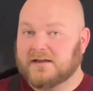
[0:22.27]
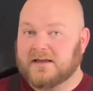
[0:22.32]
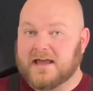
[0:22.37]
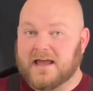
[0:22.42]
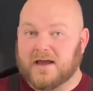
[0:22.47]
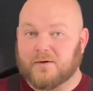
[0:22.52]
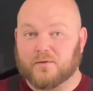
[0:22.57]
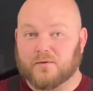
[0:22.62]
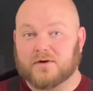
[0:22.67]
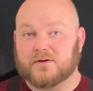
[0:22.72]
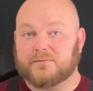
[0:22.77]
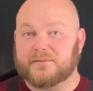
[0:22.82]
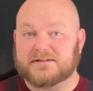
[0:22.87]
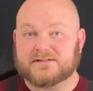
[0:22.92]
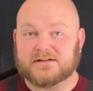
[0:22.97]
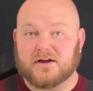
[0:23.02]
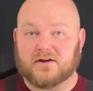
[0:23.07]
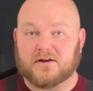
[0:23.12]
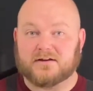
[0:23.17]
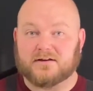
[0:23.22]
And we're going to be
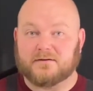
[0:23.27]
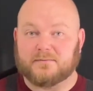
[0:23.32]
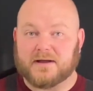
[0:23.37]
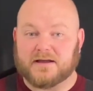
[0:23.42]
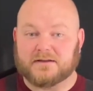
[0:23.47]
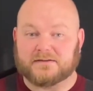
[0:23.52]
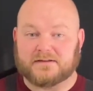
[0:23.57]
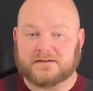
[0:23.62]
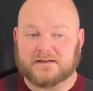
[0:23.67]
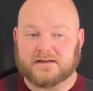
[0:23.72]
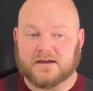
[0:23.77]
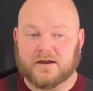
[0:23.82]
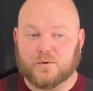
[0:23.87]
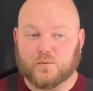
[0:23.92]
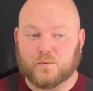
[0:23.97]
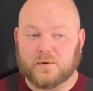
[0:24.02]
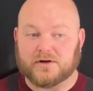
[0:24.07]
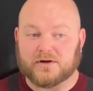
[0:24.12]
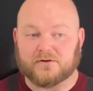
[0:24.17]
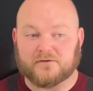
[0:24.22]
talking about the
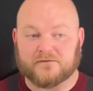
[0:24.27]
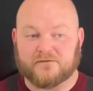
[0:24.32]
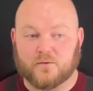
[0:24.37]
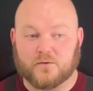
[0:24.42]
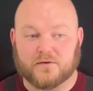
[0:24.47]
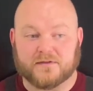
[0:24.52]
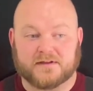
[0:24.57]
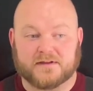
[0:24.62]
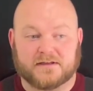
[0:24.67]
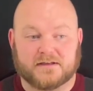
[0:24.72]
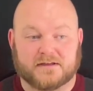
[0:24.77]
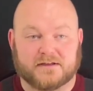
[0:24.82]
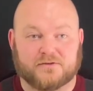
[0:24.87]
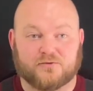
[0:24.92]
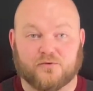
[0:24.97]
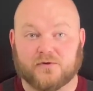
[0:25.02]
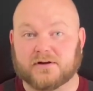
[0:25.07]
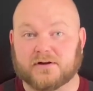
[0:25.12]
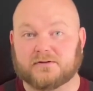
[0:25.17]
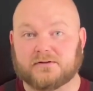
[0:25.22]
winner for the
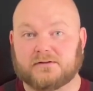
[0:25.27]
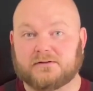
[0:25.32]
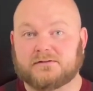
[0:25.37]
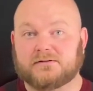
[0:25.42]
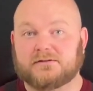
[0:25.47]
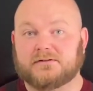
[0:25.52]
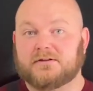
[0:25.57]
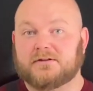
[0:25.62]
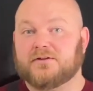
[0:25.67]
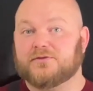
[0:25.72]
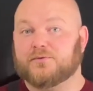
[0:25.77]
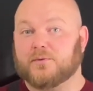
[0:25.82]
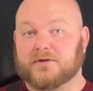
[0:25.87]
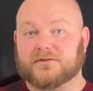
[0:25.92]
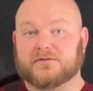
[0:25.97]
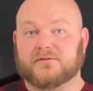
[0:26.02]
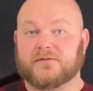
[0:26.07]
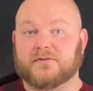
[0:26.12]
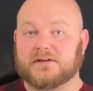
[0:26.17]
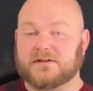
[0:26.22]
griddle
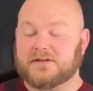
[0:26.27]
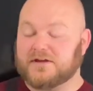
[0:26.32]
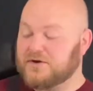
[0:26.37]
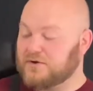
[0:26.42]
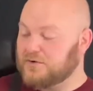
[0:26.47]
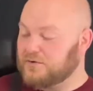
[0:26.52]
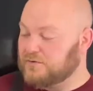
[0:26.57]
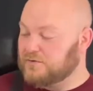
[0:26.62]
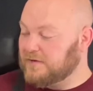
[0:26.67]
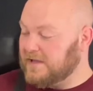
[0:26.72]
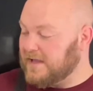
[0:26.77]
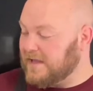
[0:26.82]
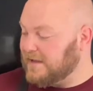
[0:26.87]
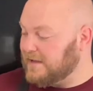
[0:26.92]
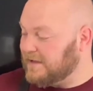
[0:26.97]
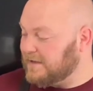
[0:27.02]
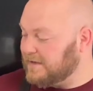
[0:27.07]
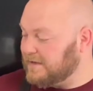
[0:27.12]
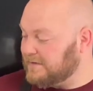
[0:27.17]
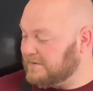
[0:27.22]
throughout the video.
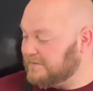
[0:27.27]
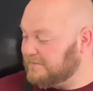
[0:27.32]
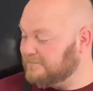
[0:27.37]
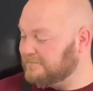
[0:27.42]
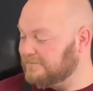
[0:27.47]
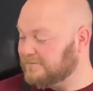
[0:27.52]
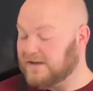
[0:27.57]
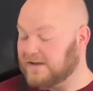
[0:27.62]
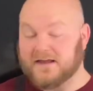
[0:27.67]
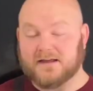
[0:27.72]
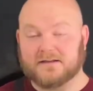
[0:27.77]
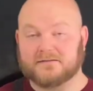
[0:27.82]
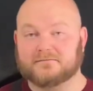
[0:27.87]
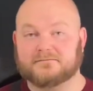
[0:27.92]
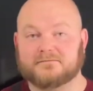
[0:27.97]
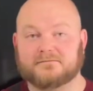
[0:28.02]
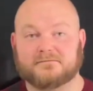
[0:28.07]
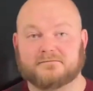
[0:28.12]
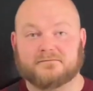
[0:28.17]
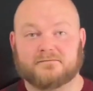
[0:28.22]
And yeah,
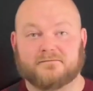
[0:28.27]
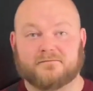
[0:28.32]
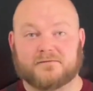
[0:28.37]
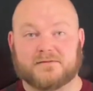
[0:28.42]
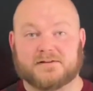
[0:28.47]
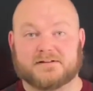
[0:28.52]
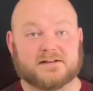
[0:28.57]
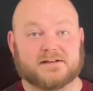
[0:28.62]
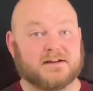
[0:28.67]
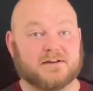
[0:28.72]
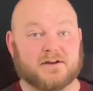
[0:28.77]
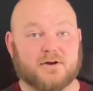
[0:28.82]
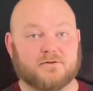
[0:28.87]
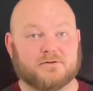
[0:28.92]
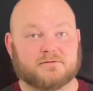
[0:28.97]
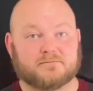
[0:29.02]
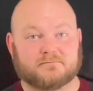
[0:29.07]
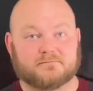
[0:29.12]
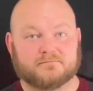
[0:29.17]
let's get it going.